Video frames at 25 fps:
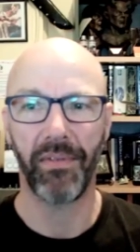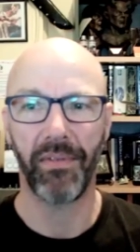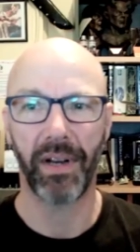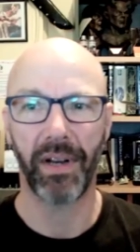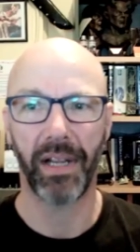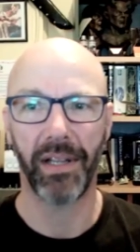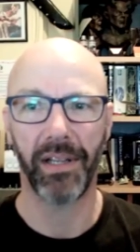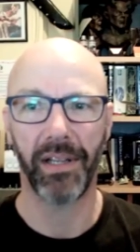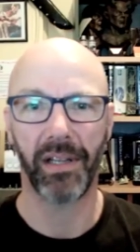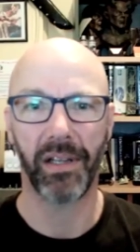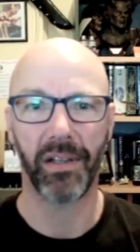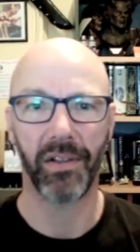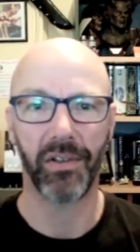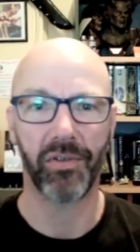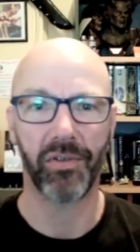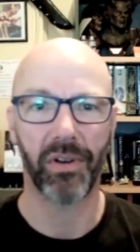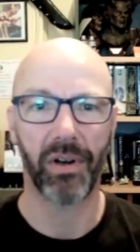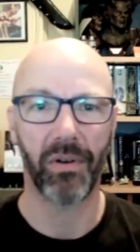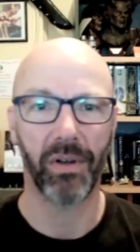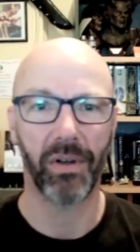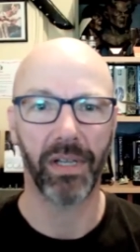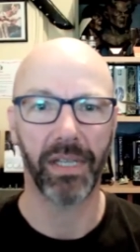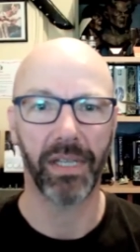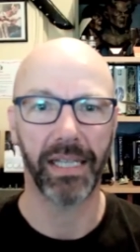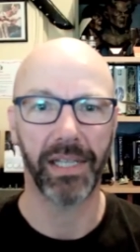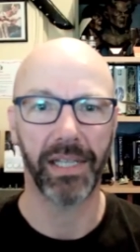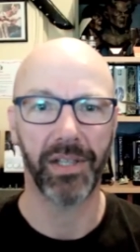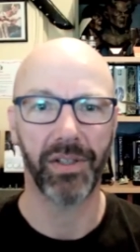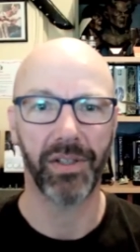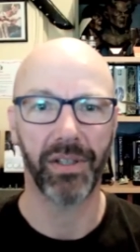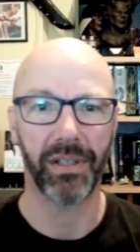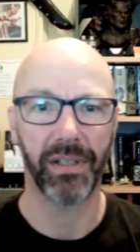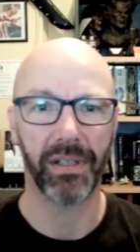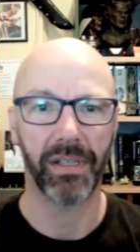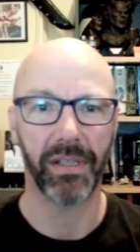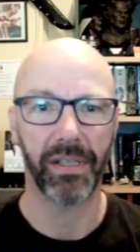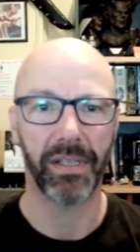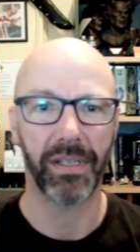even under controlled
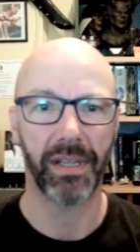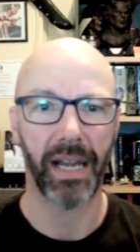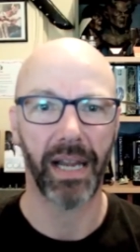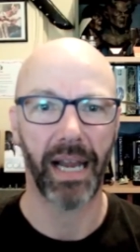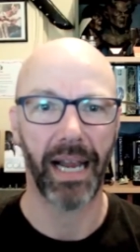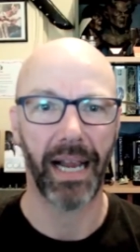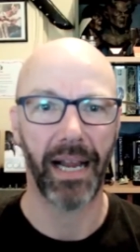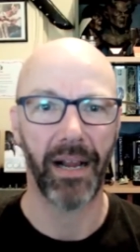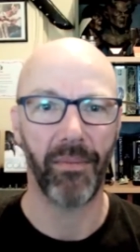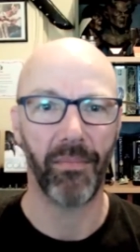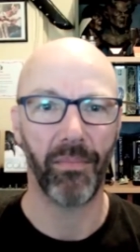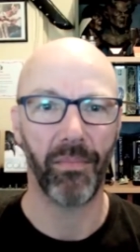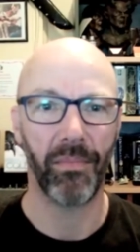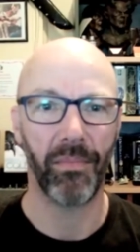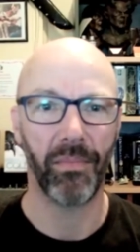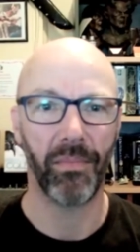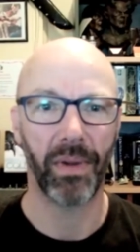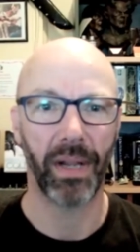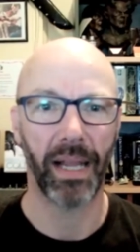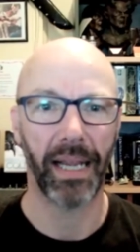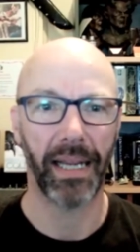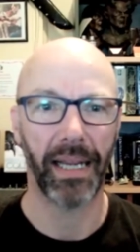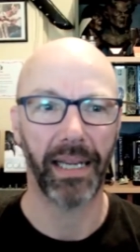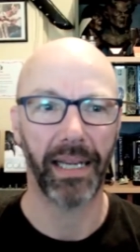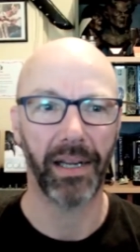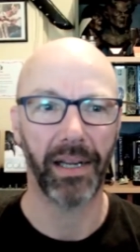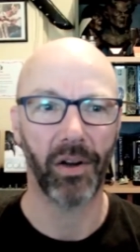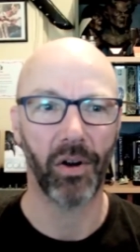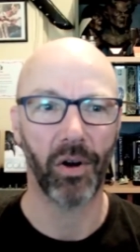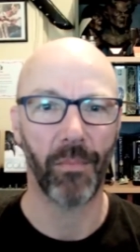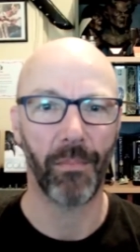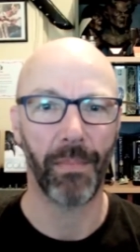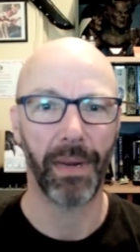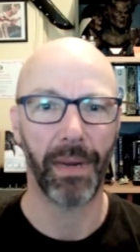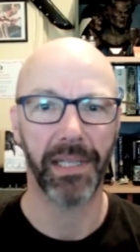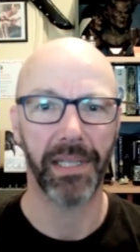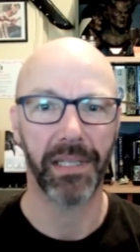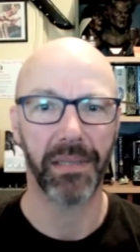conditions, like in
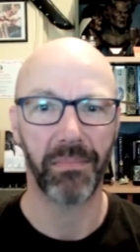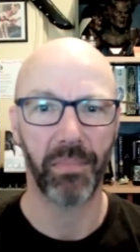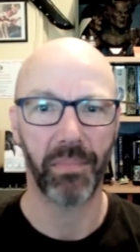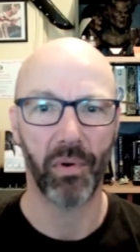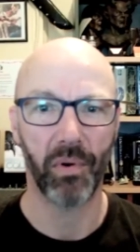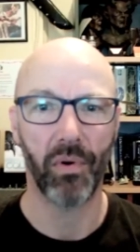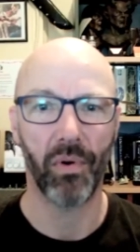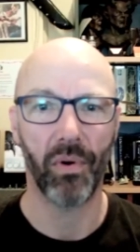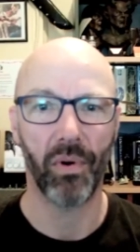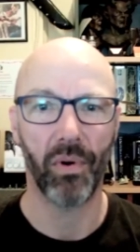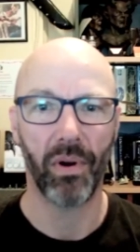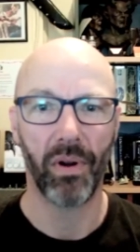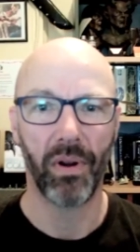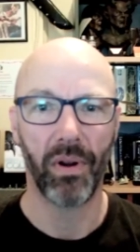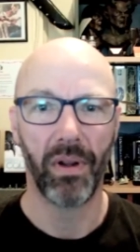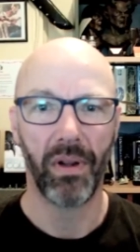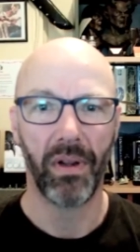combat sport,